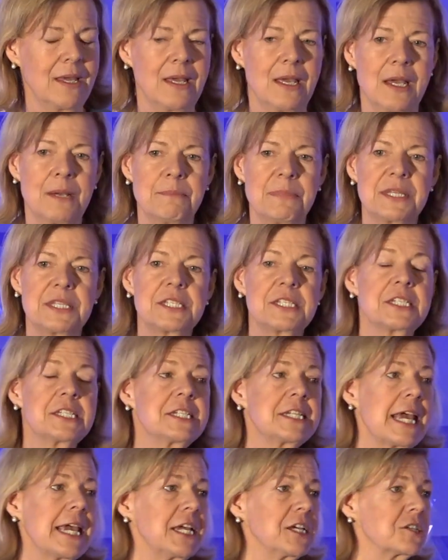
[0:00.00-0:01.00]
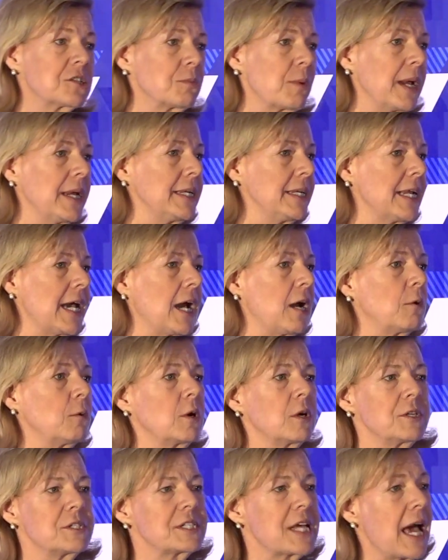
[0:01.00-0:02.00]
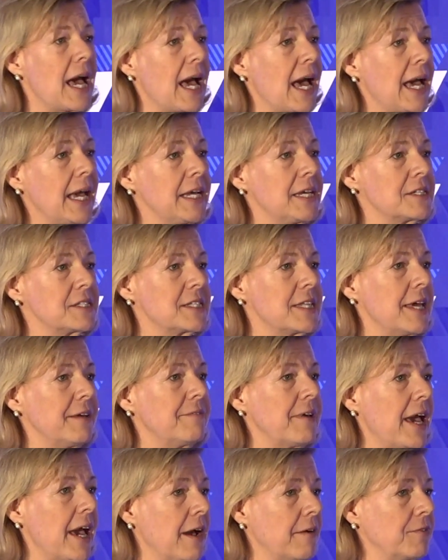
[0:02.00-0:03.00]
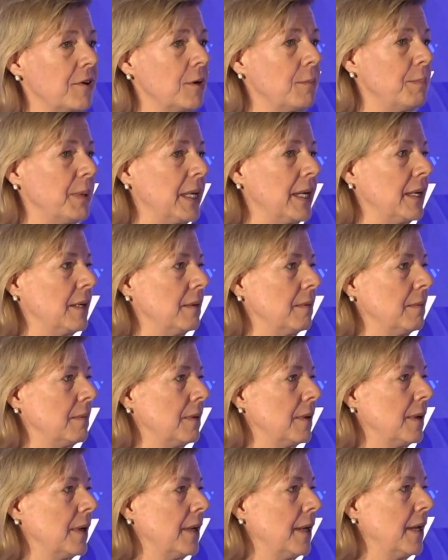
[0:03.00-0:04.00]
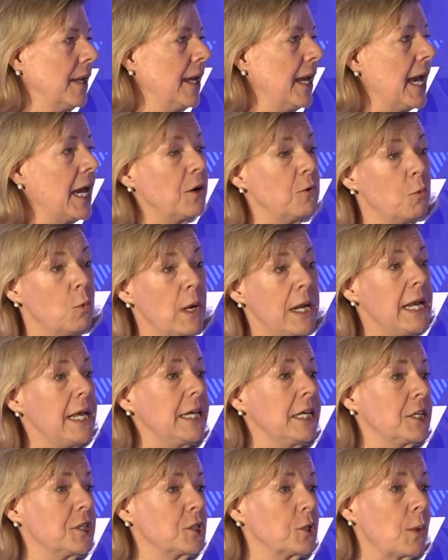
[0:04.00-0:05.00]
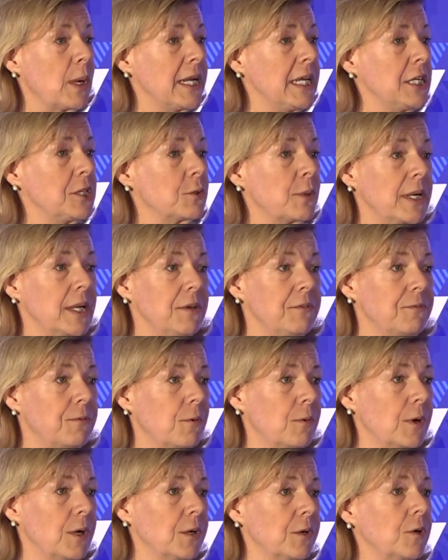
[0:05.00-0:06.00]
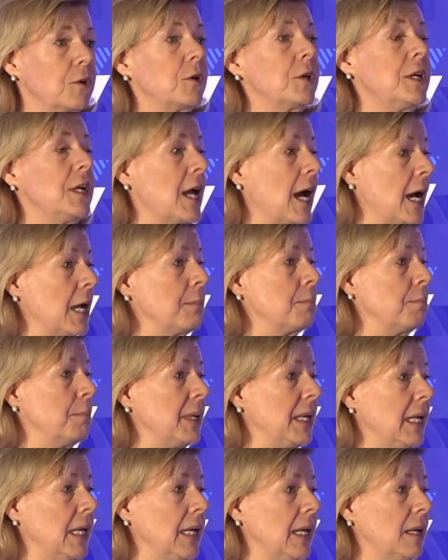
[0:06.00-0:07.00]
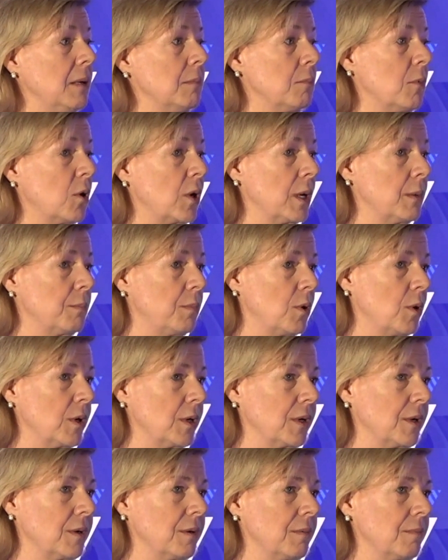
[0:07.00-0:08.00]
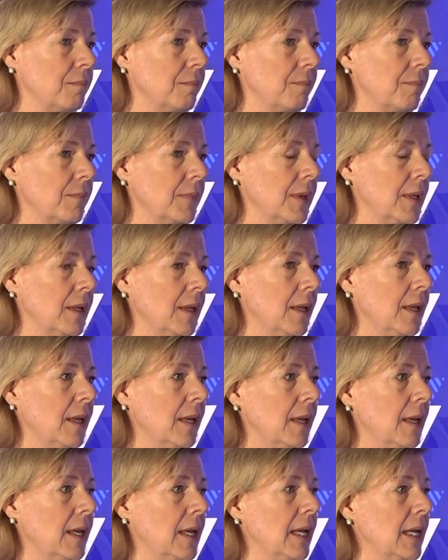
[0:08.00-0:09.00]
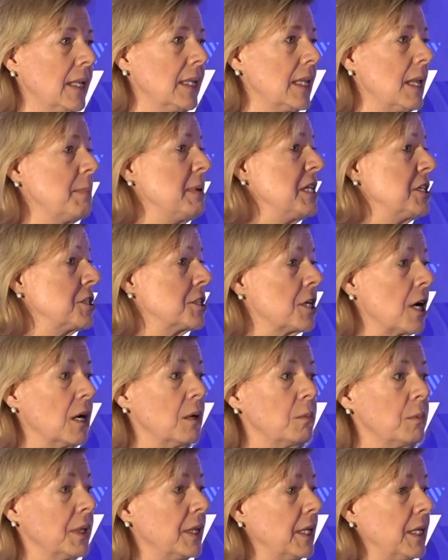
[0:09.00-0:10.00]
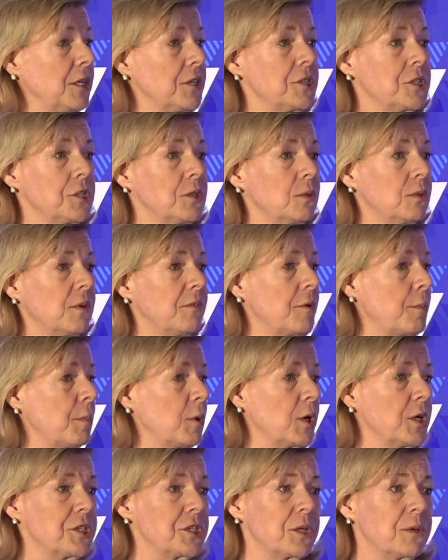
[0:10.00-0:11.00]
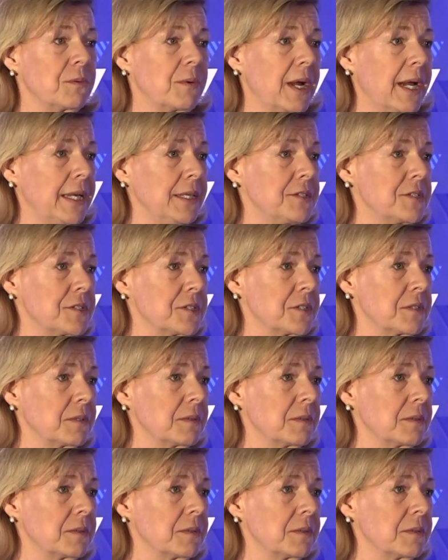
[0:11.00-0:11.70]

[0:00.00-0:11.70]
But the stakes right now are as high as they've ever been. And winning in 2024 could not be more important. Let me start with the issue of abortion rights.